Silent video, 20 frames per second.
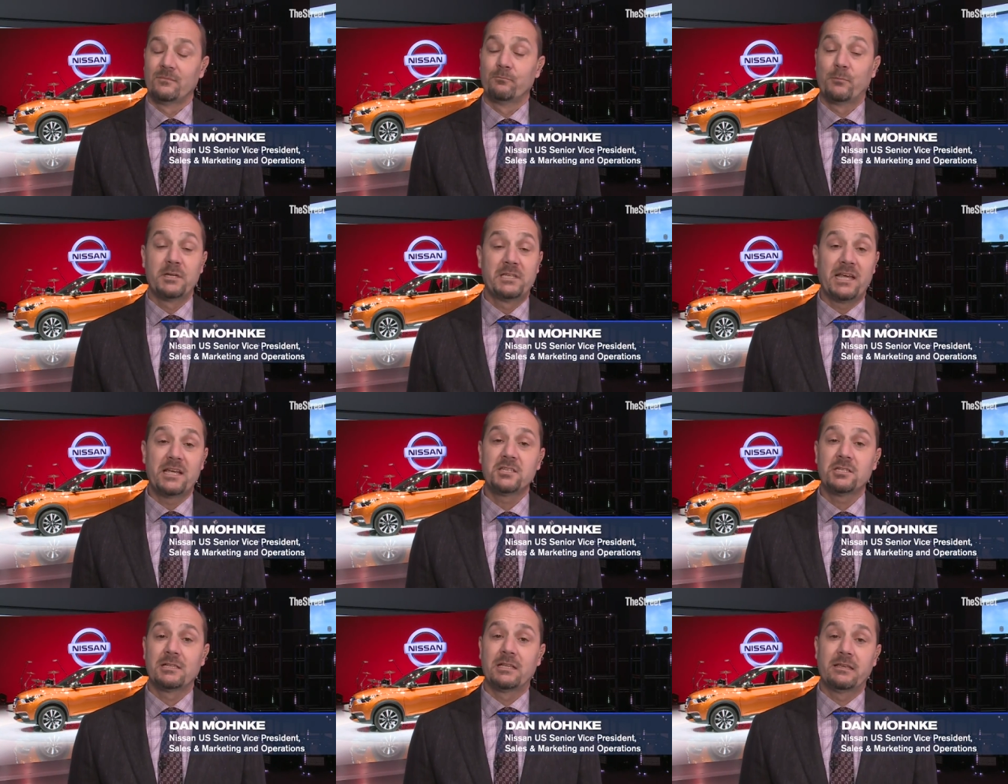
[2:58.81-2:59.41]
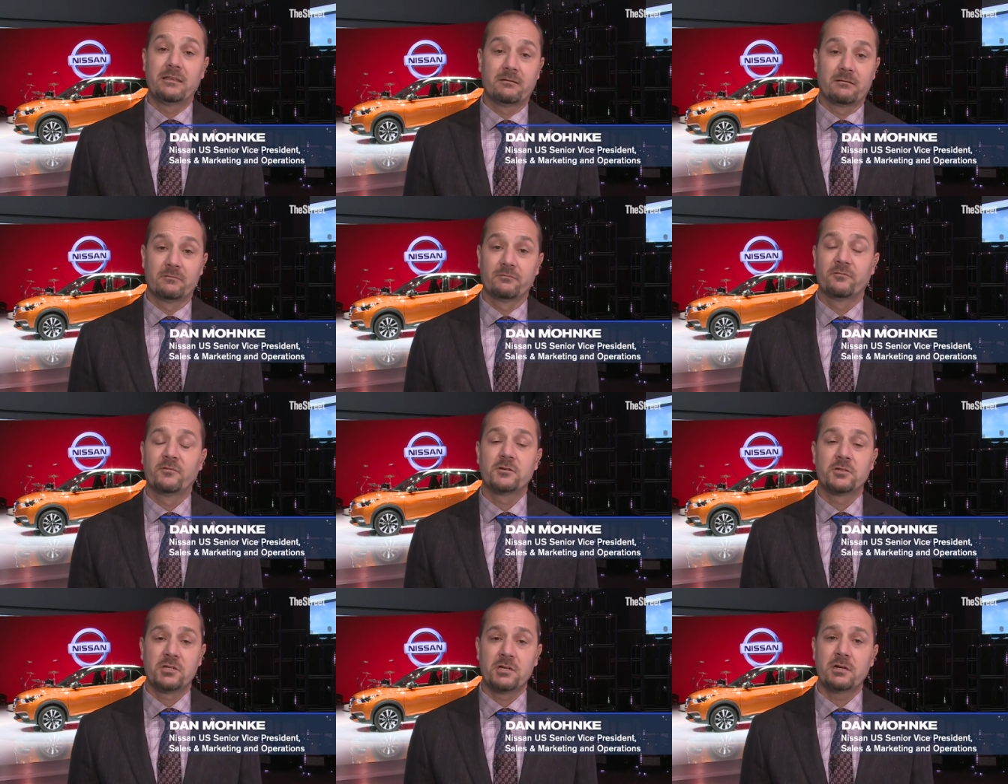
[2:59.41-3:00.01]
Potentially,
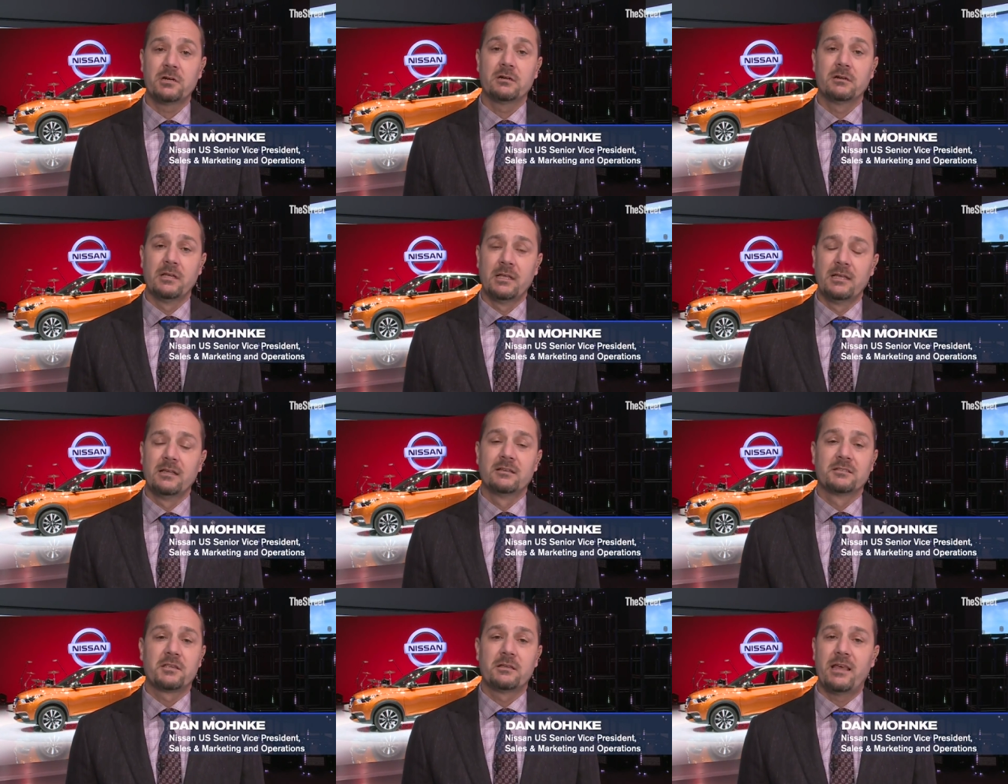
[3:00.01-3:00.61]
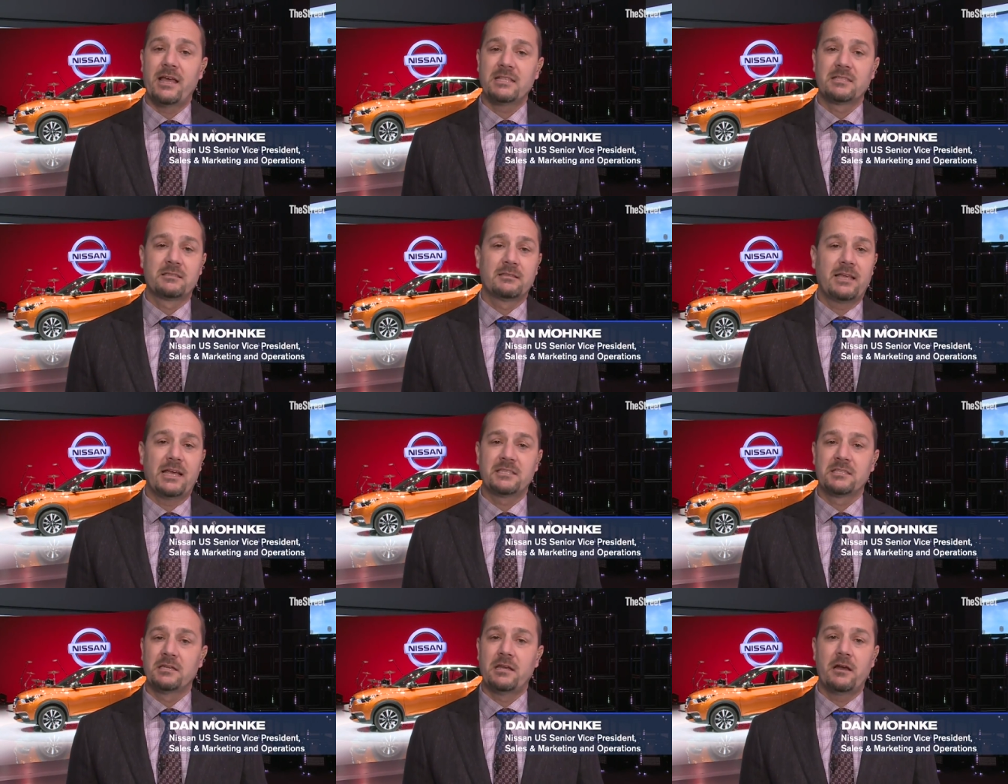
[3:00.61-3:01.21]
for sure. So that's
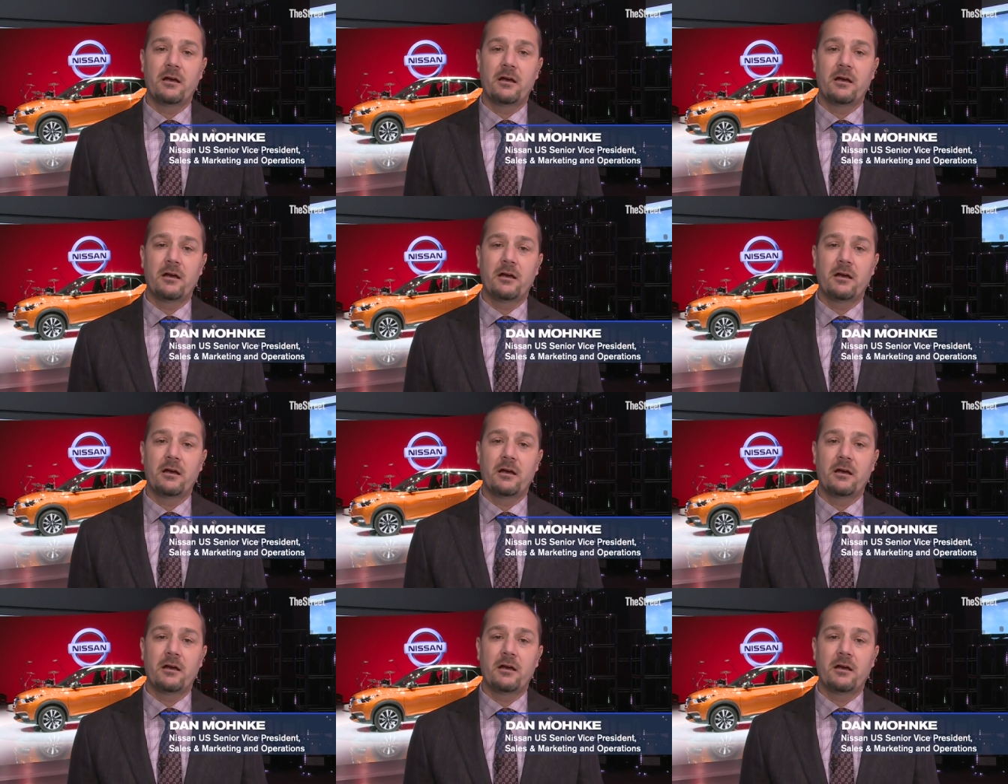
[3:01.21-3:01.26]
that's an